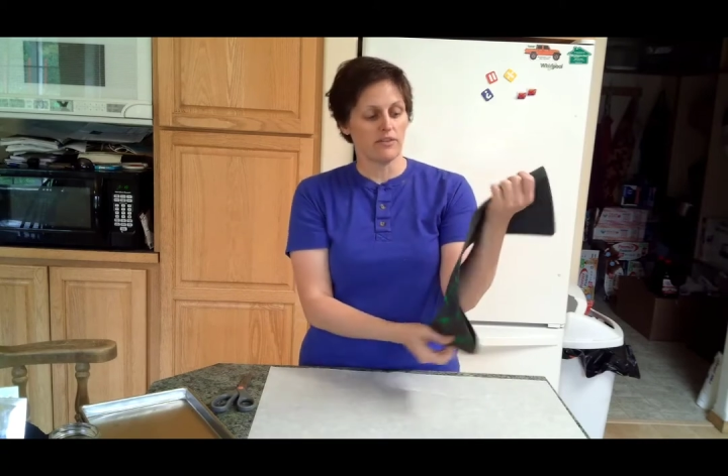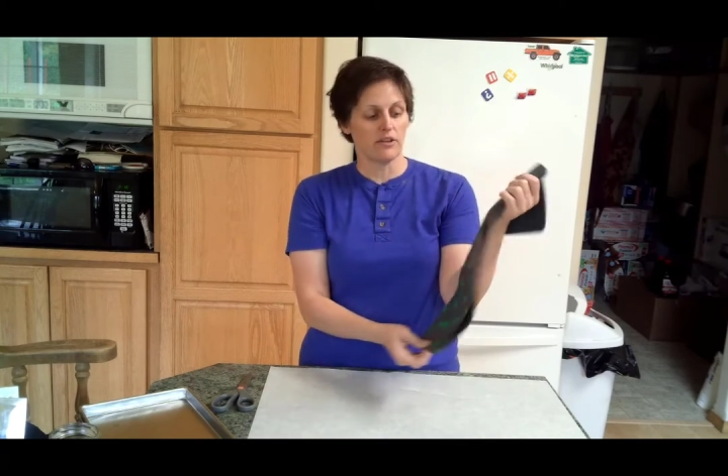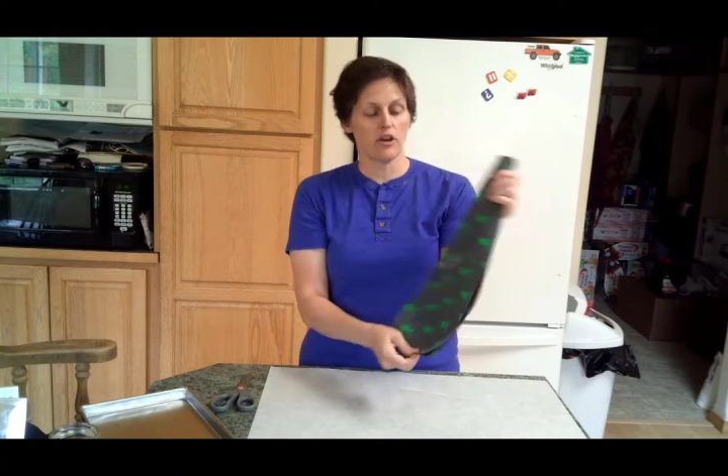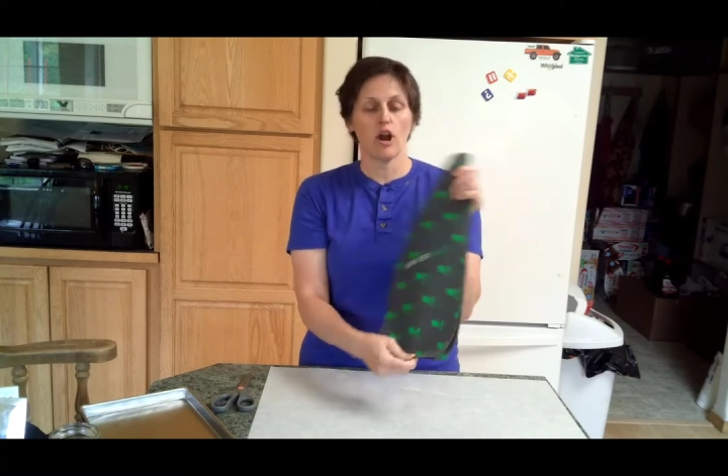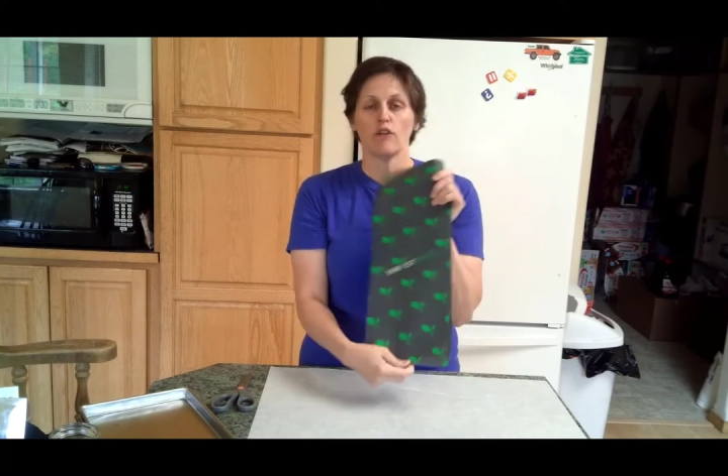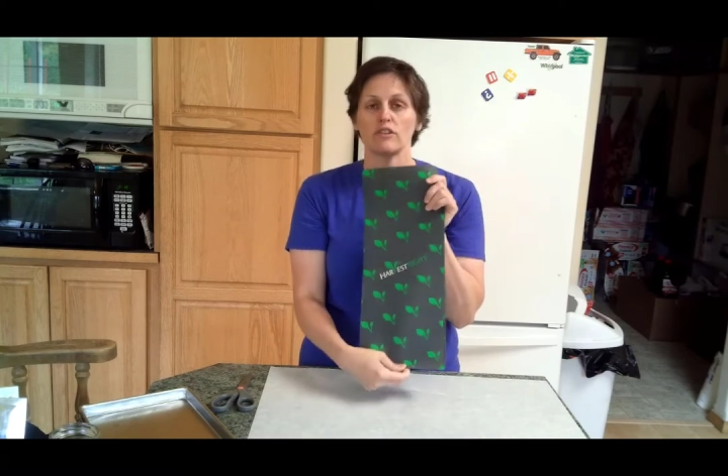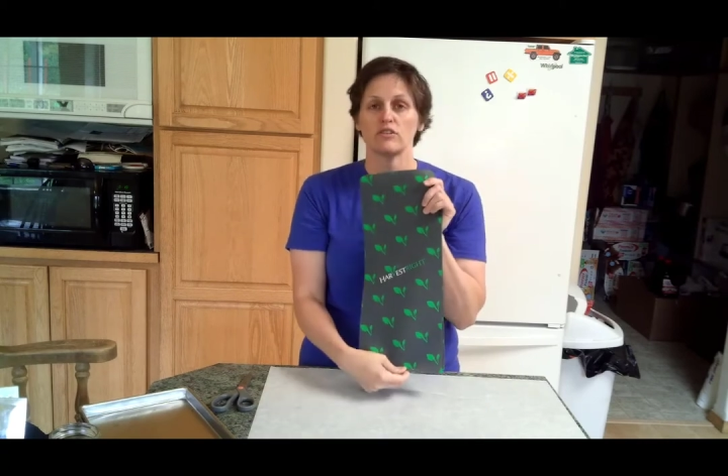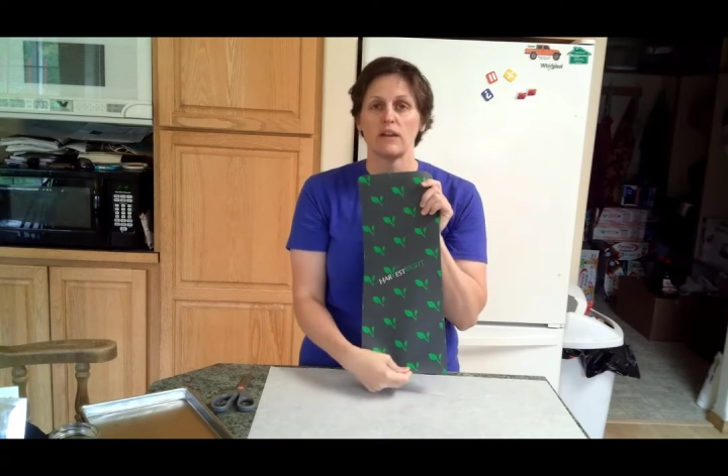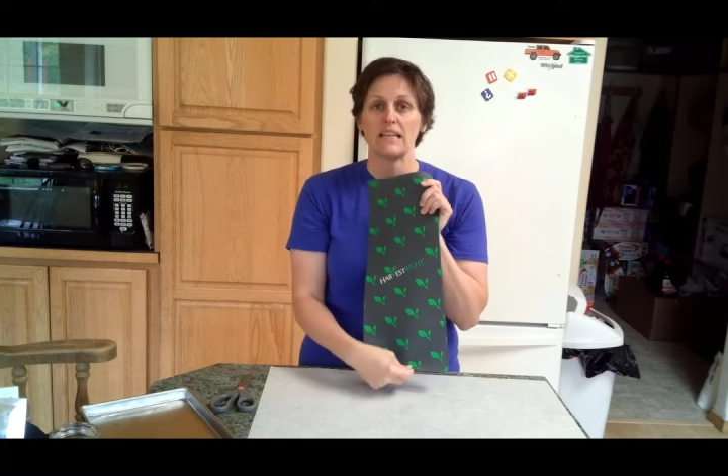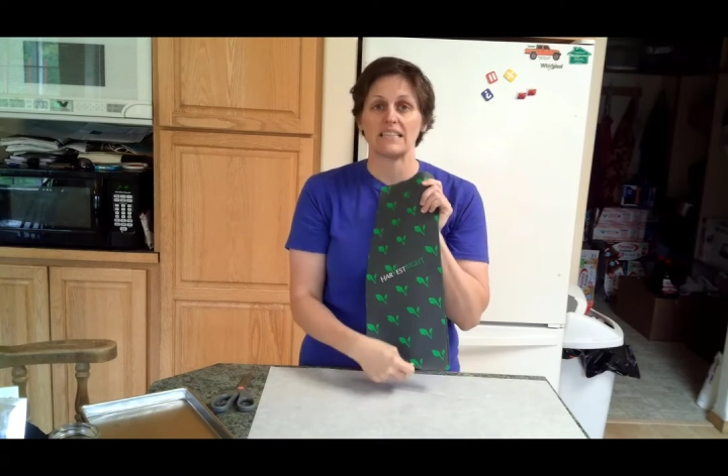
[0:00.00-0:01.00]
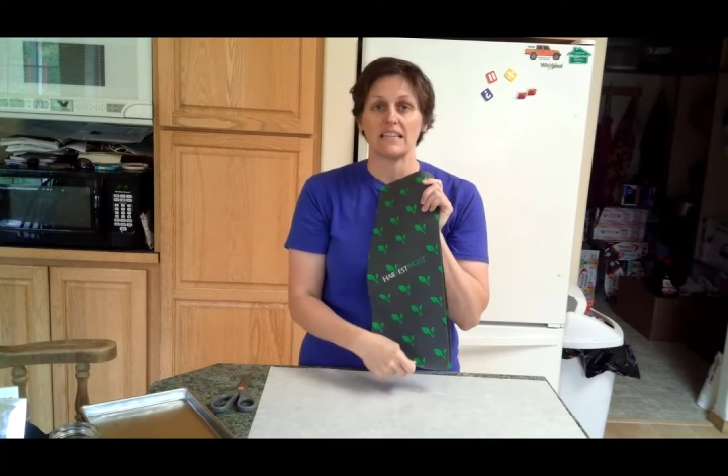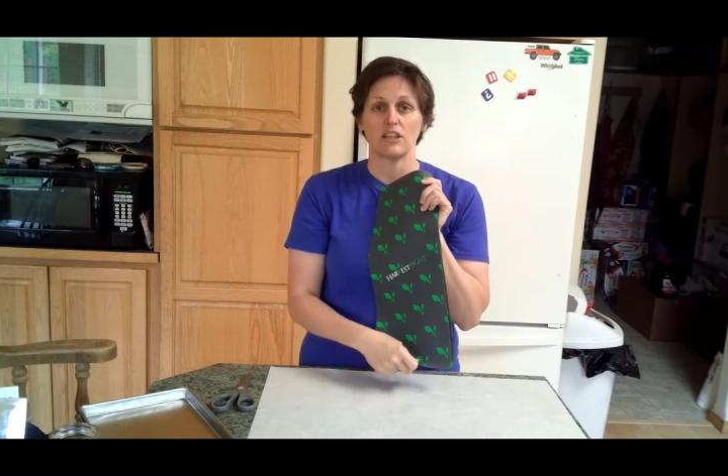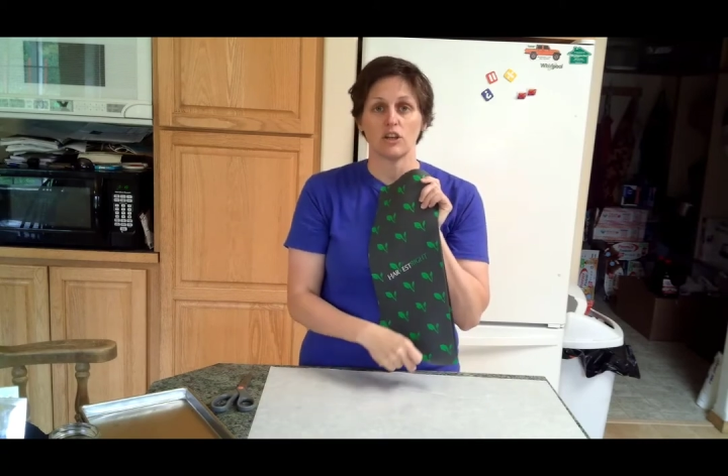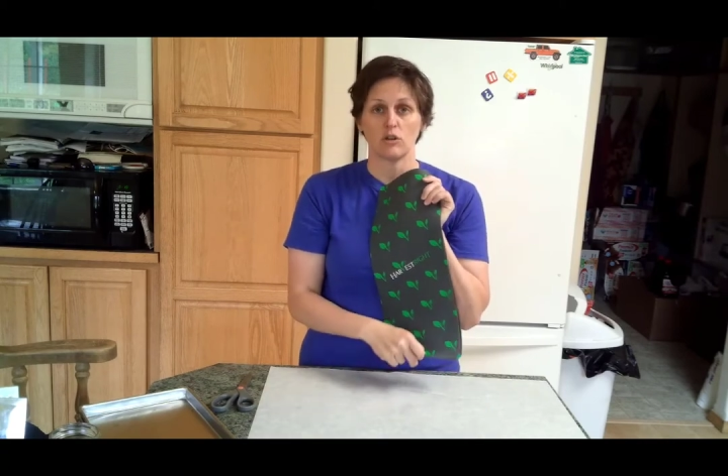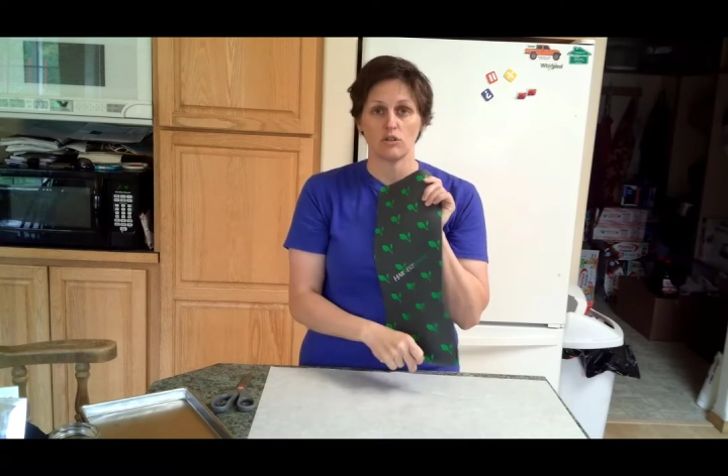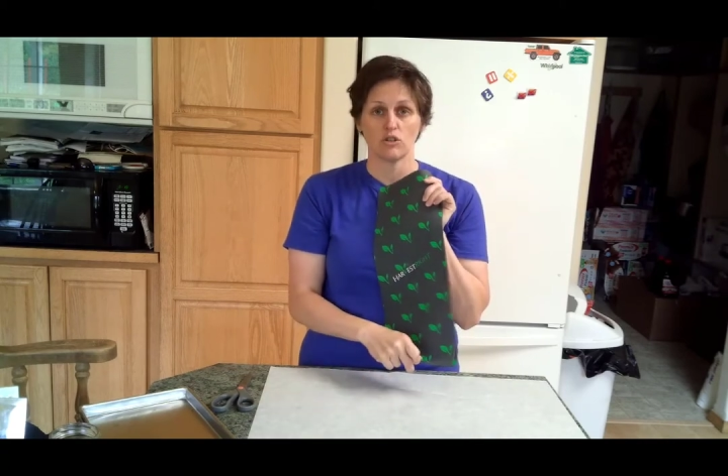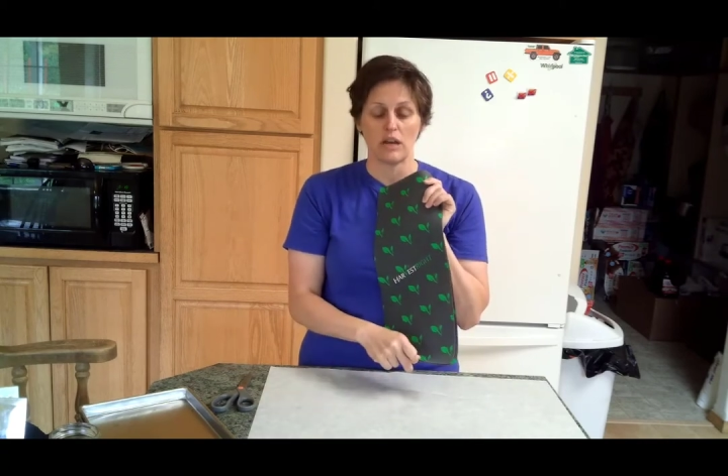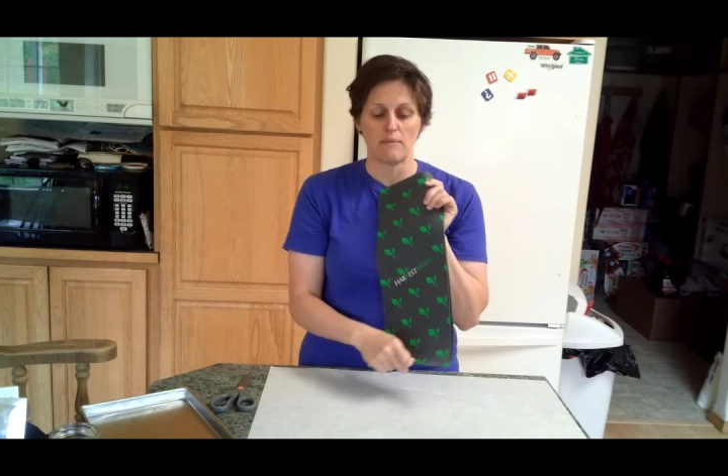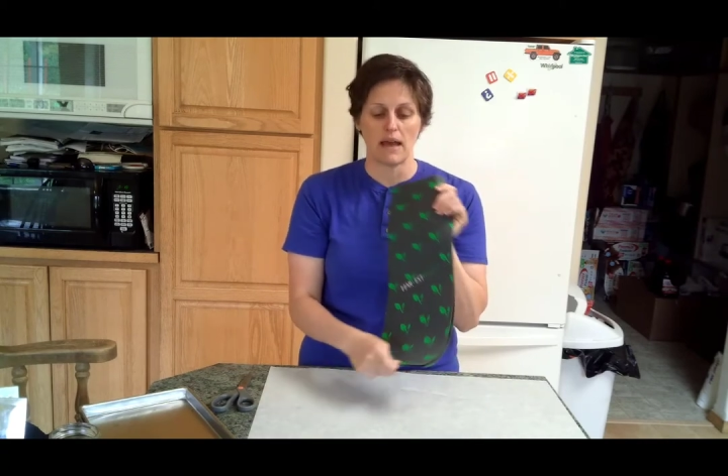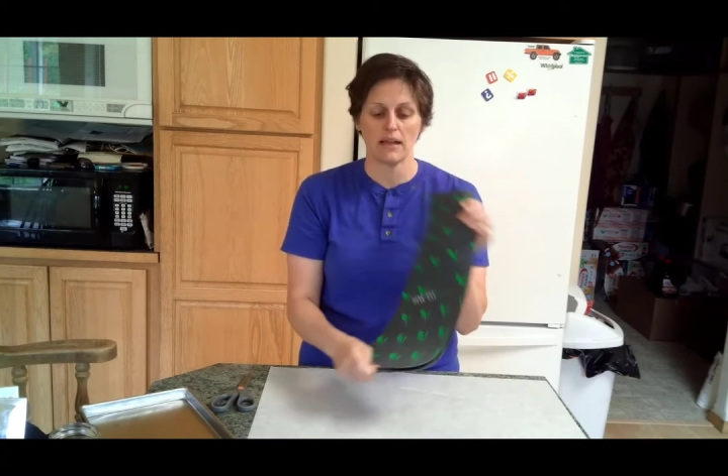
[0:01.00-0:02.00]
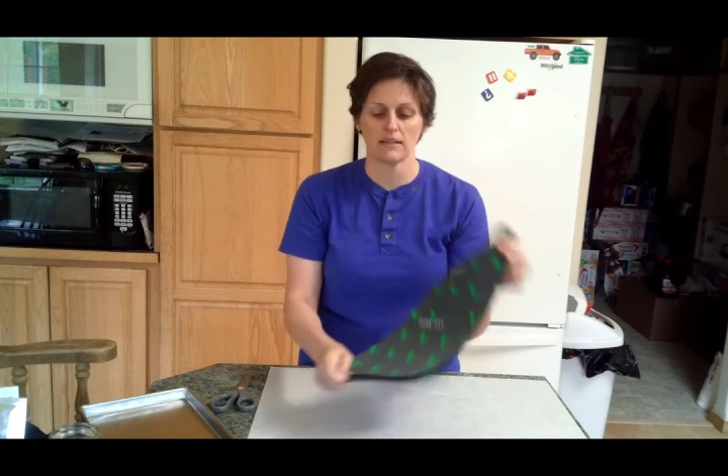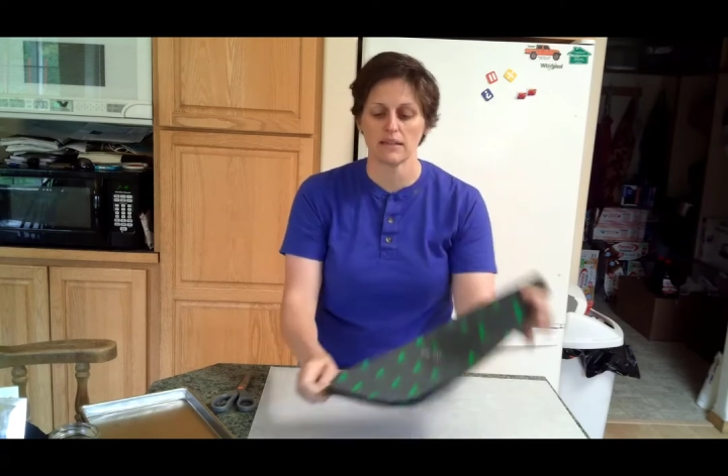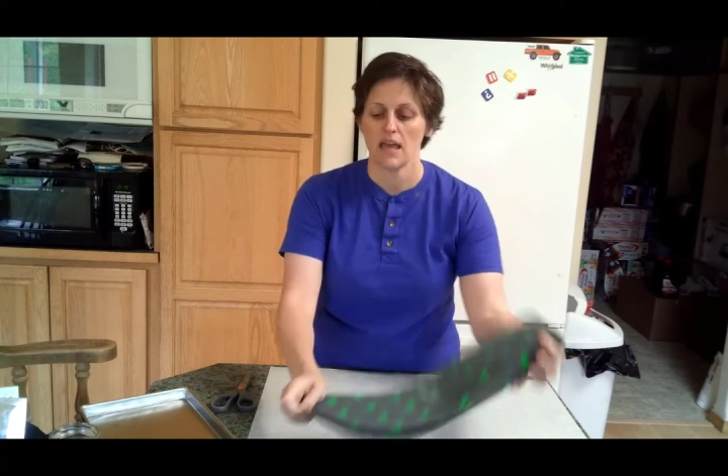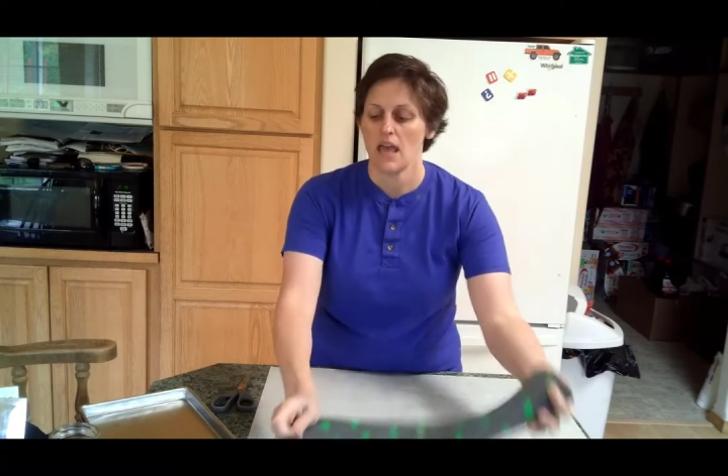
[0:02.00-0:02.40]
They're the Harvest Right silicone tray mats.